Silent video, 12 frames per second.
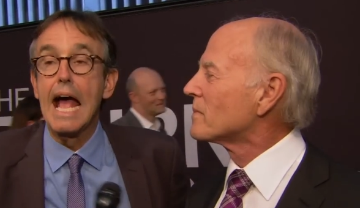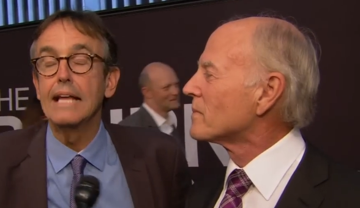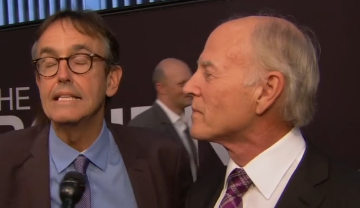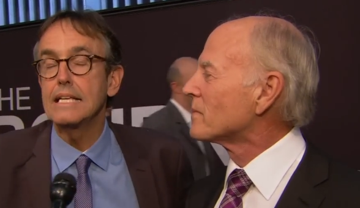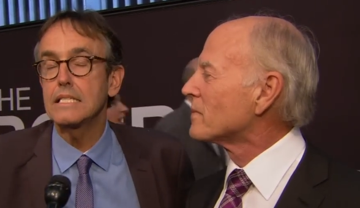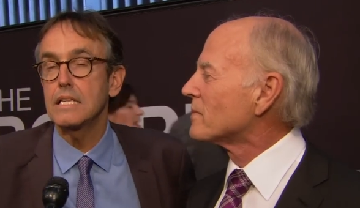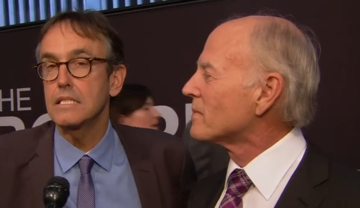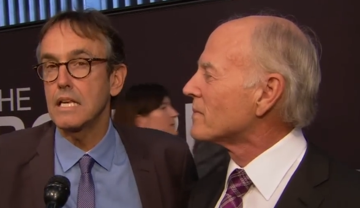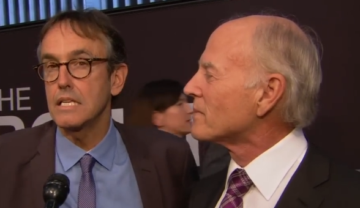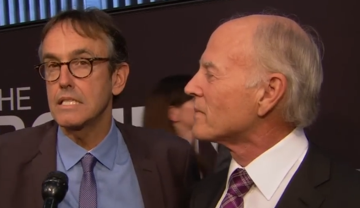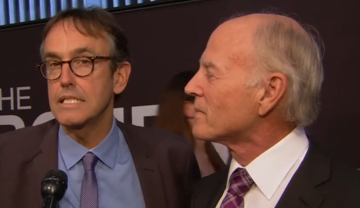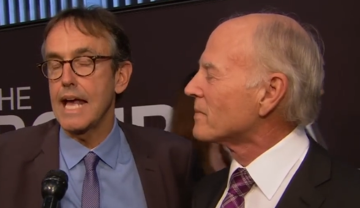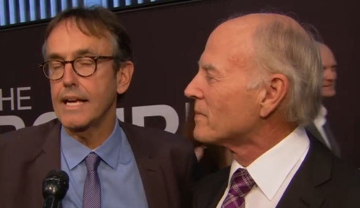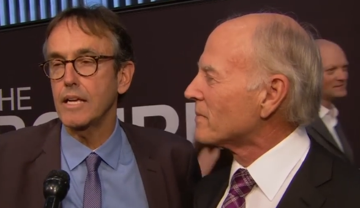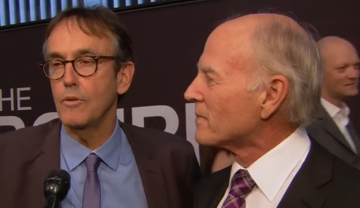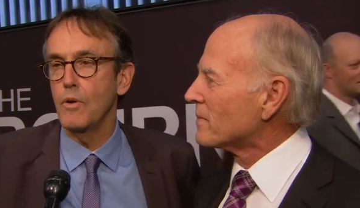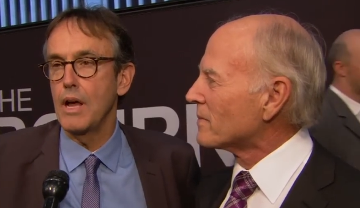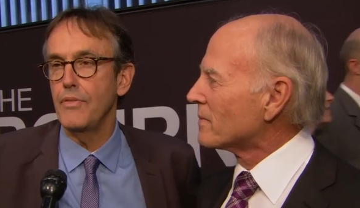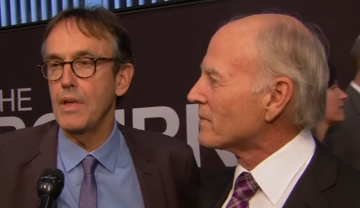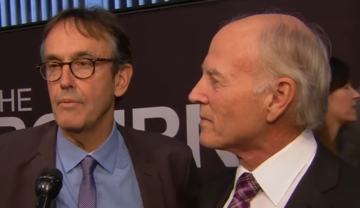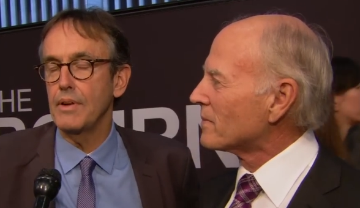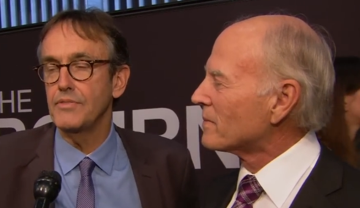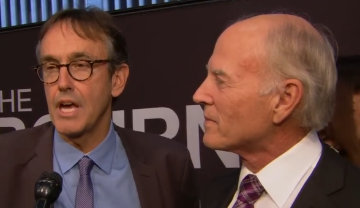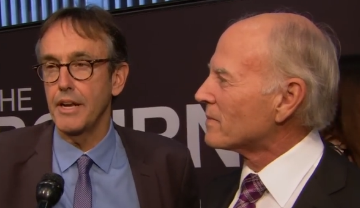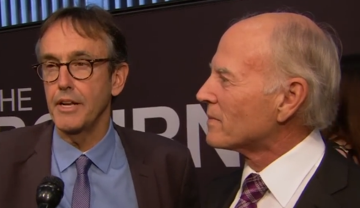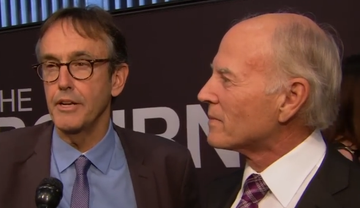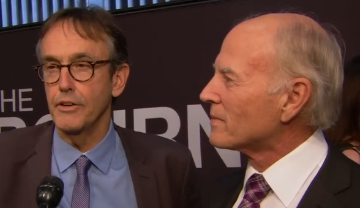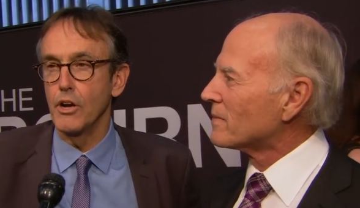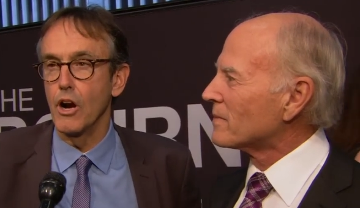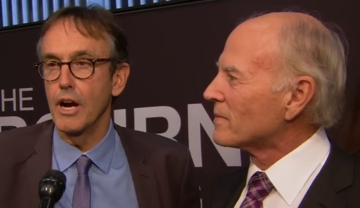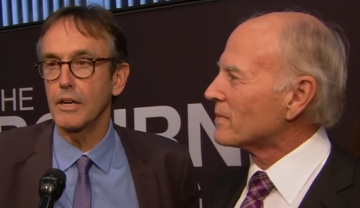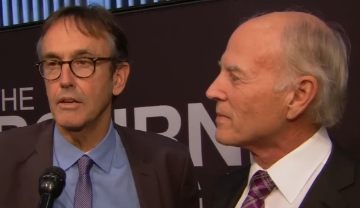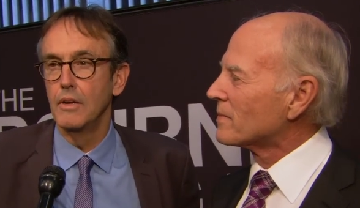Speaker 1: And this is the second one that we've done in New York.